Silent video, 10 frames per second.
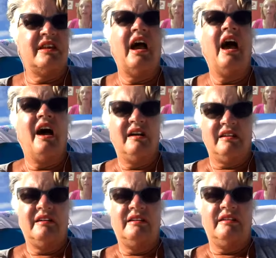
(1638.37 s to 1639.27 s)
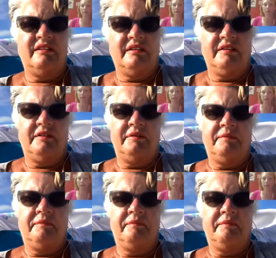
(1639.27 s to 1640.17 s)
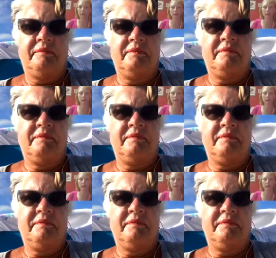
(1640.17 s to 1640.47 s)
allow ourselves to be who we truly are.